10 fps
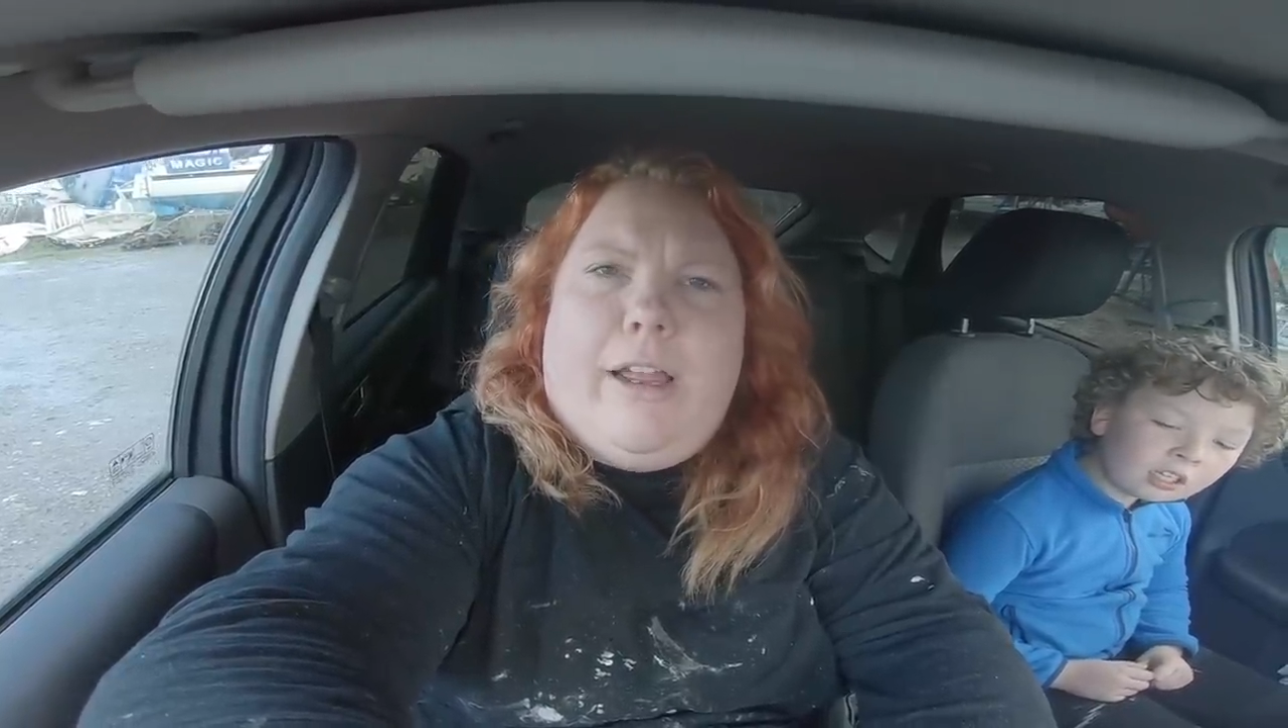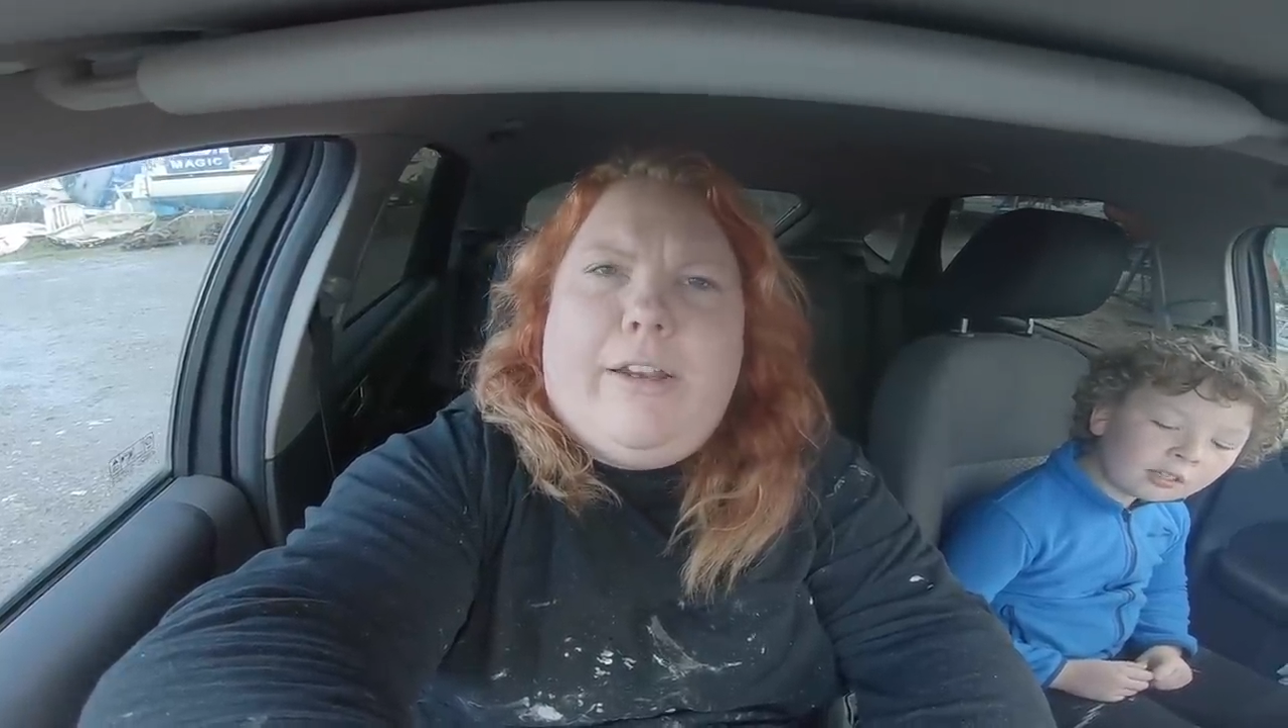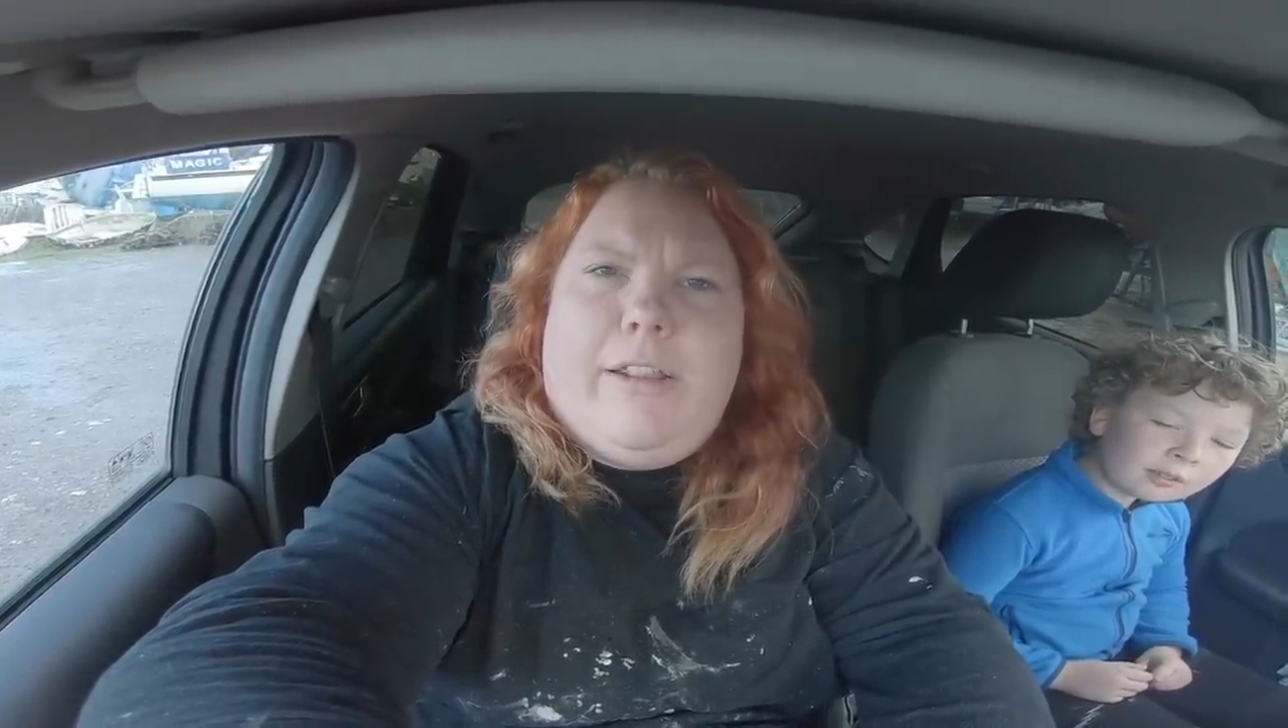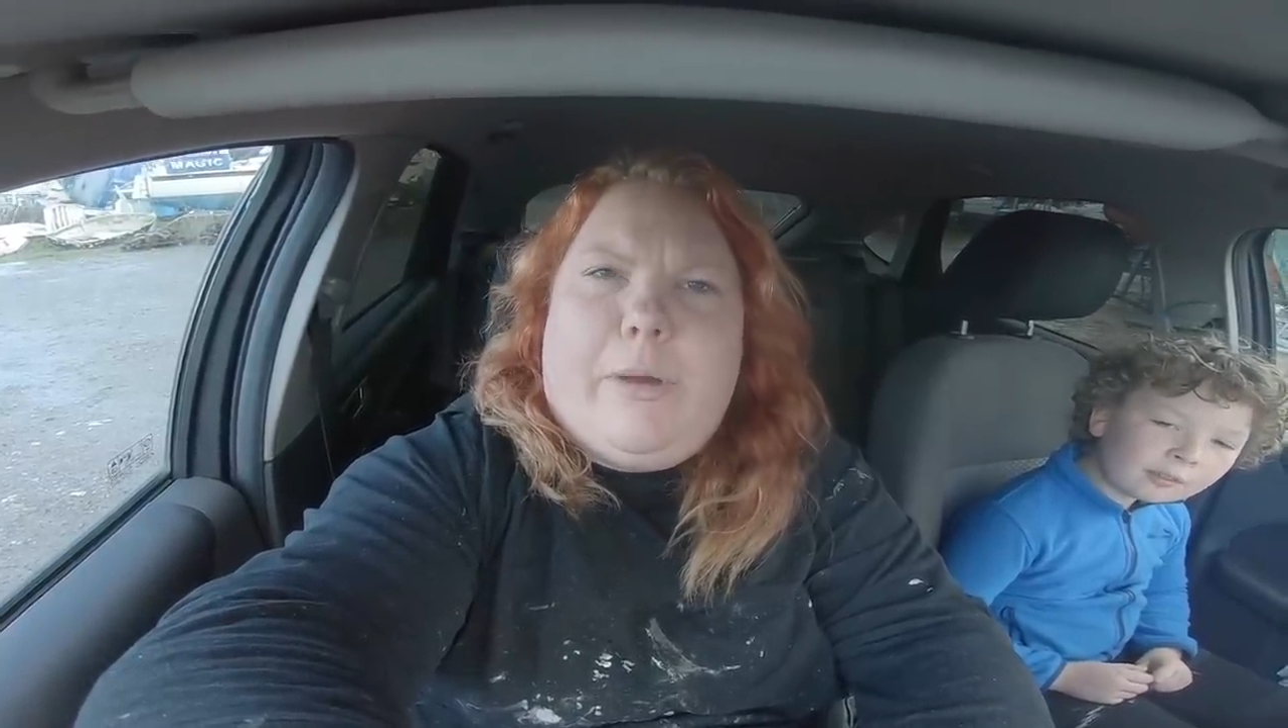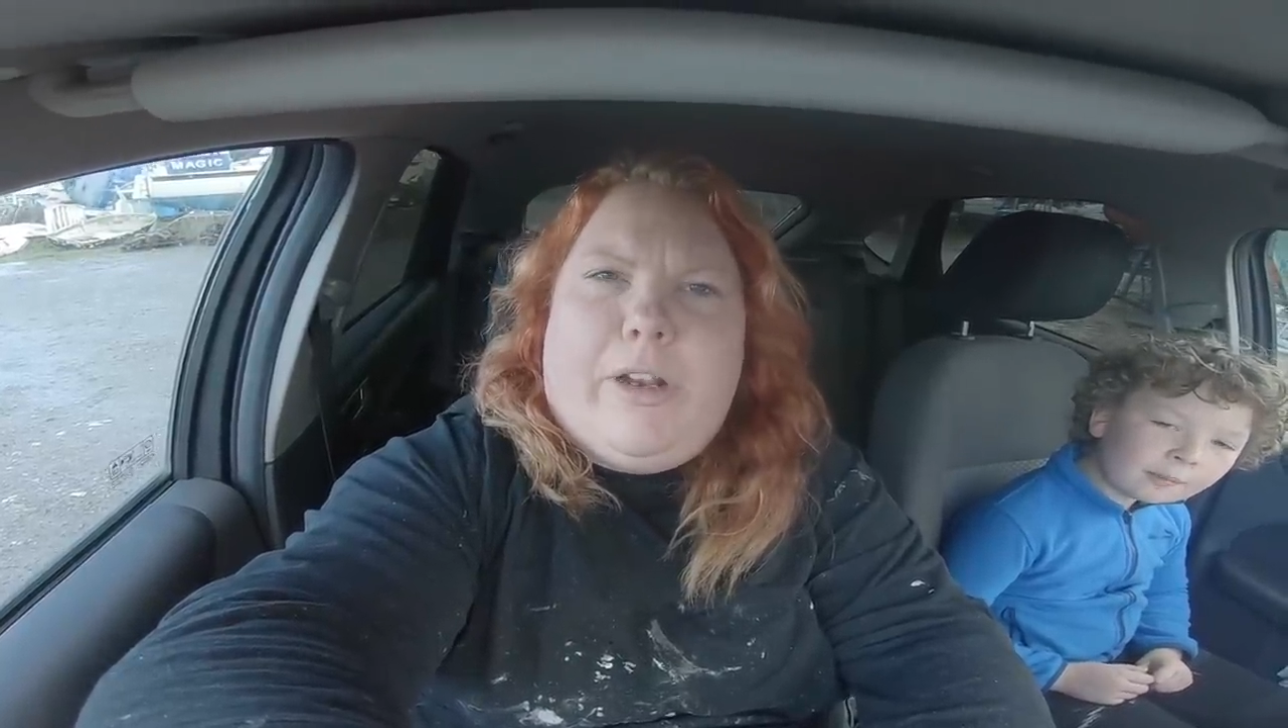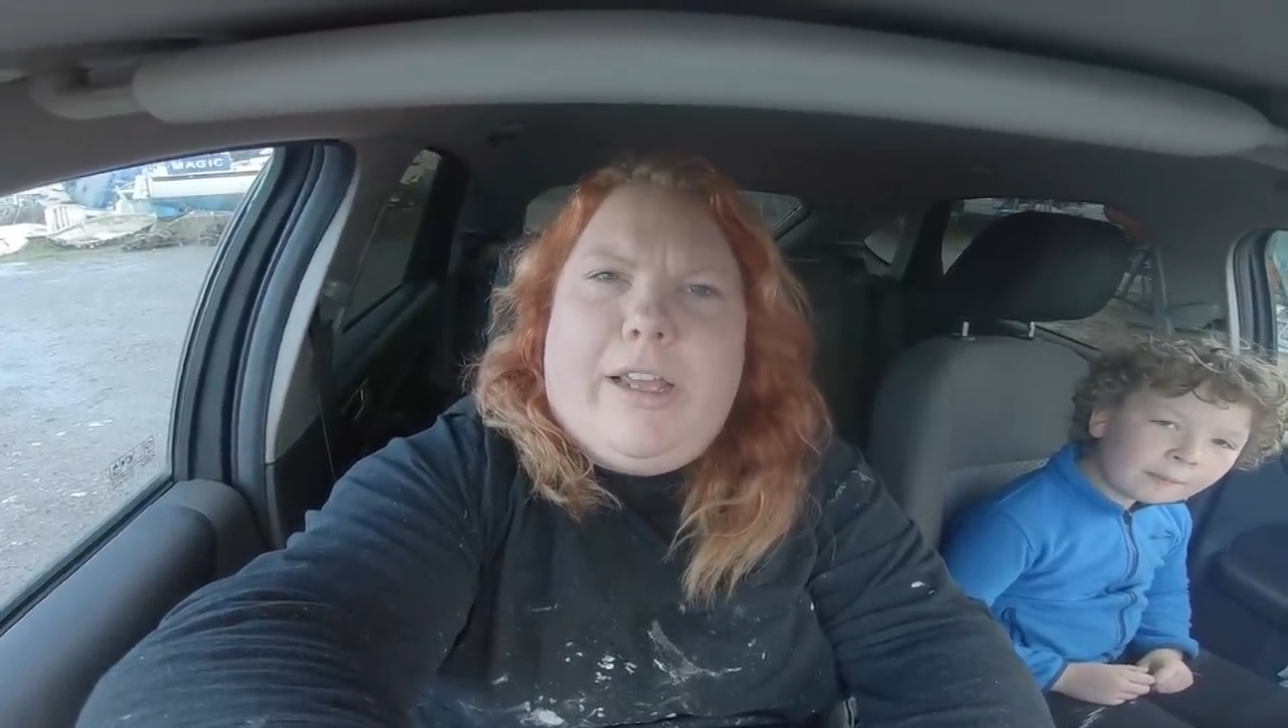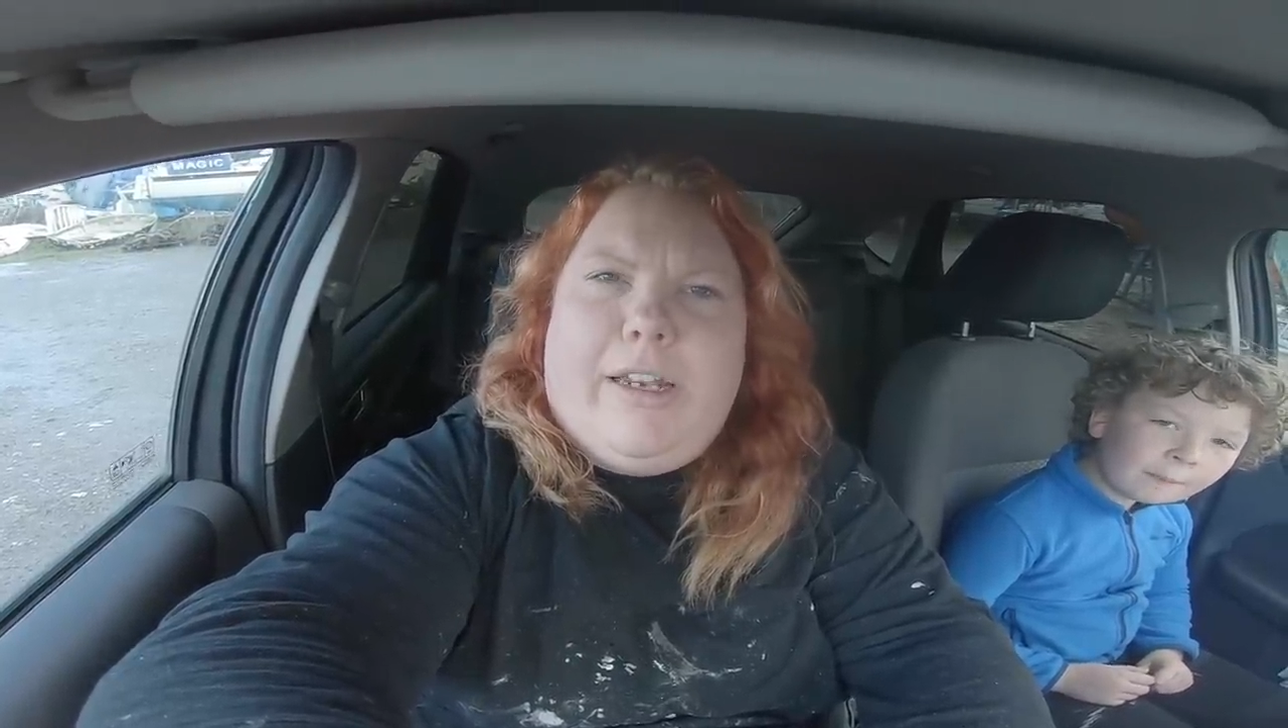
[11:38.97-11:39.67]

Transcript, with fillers: under the bonnet